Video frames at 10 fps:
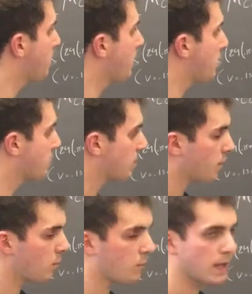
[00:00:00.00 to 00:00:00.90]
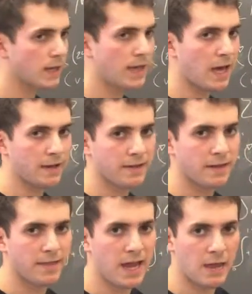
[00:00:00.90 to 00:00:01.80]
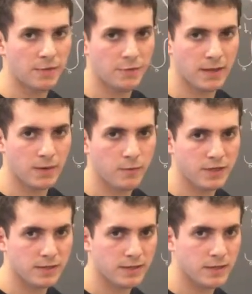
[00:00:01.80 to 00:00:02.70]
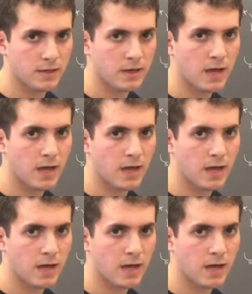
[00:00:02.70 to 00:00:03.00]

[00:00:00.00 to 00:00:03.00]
of inertia, we calculated that through the equation